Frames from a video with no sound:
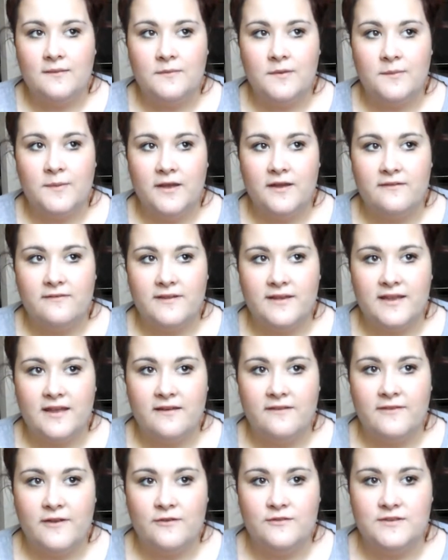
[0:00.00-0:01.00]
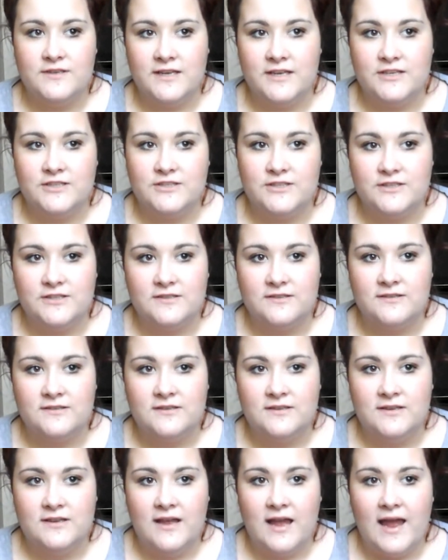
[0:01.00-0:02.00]
a bit of like a foundation.
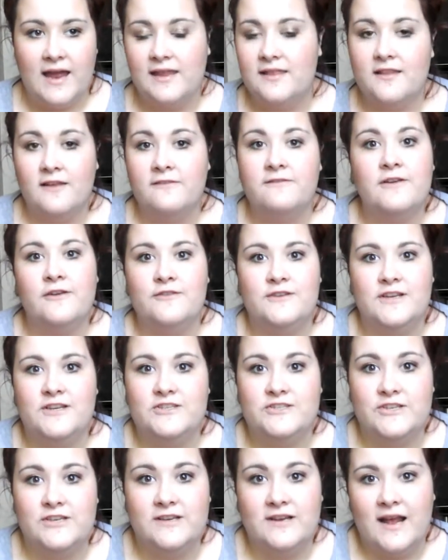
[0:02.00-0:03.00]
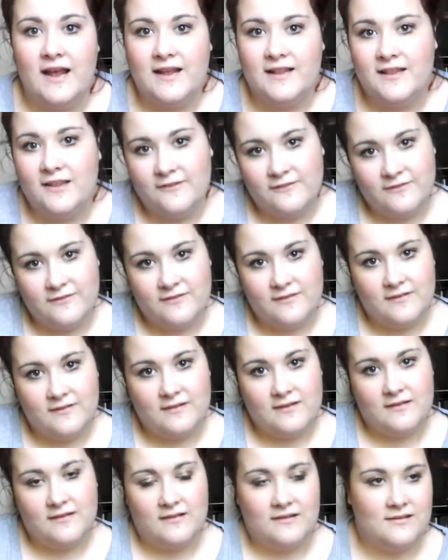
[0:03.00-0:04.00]
I love foundation. I love
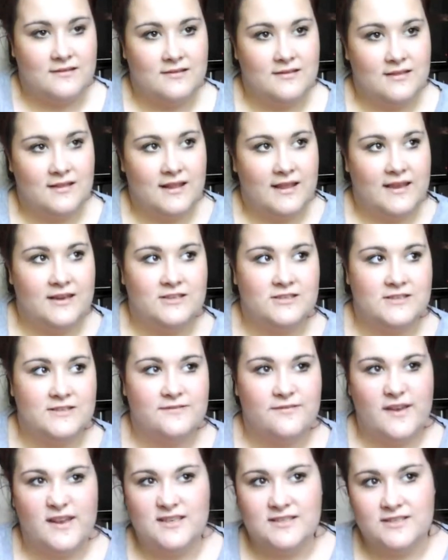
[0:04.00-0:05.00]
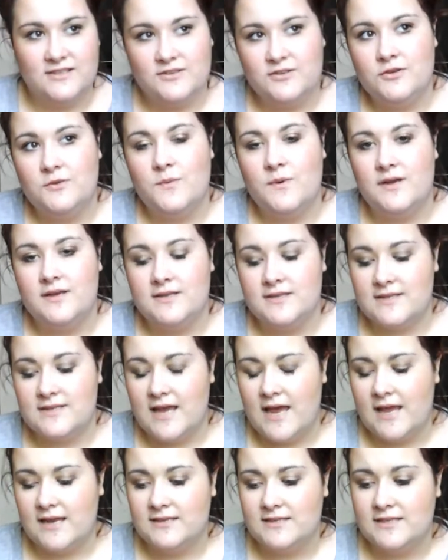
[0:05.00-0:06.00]
like just finding new ones,
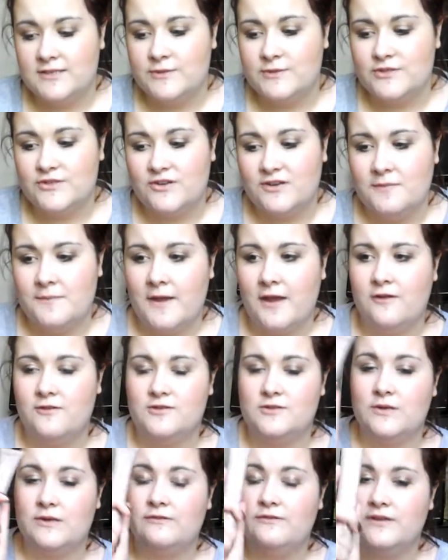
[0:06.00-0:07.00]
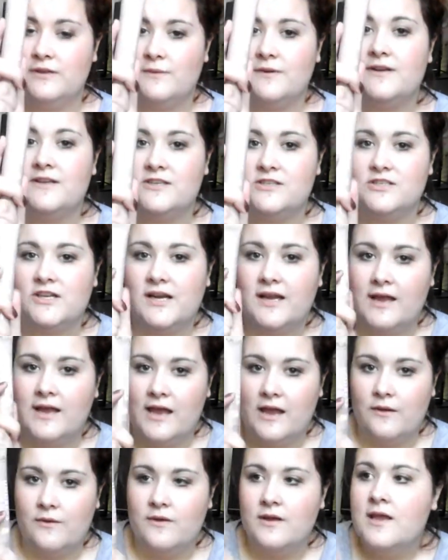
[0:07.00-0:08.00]
and this was £3, so I really wanted to try it
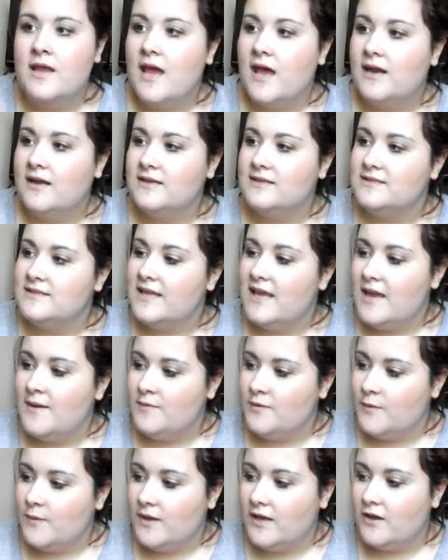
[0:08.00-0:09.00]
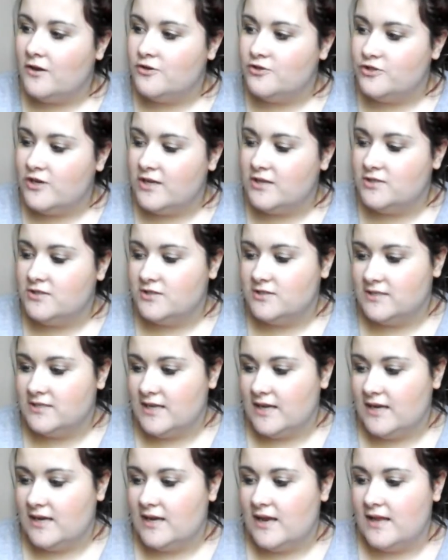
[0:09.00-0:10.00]
out. And it's the MUA Undress Your
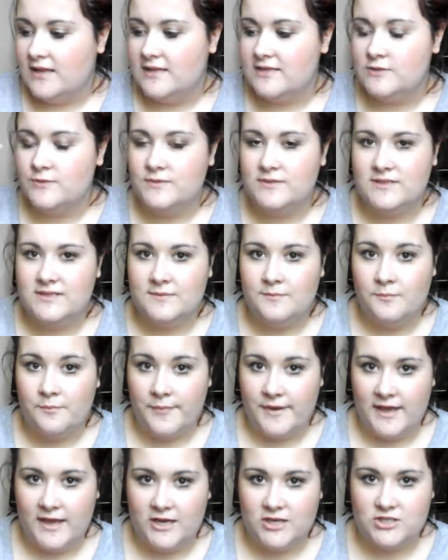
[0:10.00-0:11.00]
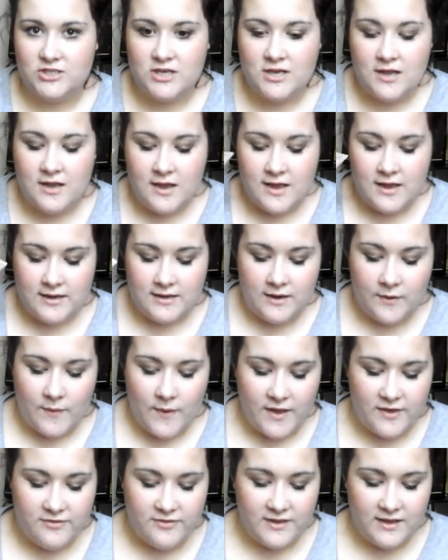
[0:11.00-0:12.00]
Skin, and this one's in beige. Now
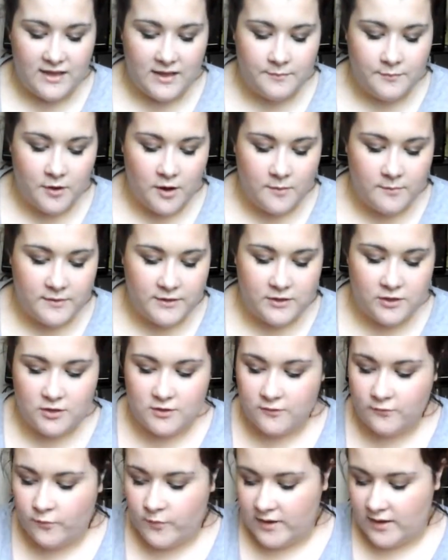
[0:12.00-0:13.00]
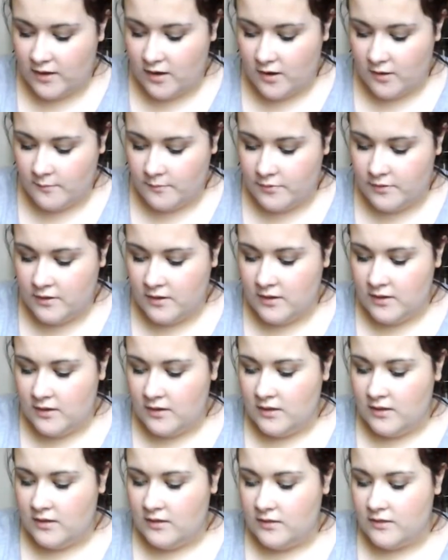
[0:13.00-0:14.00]
I think I probably could have went up
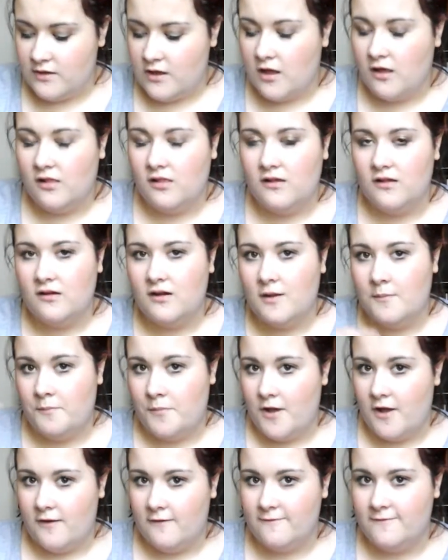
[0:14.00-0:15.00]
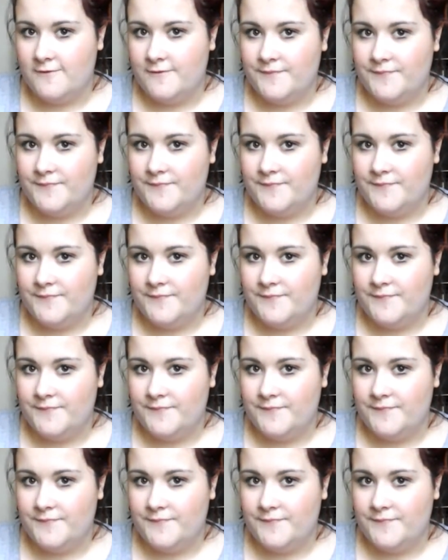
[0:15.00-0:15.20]
the colour above,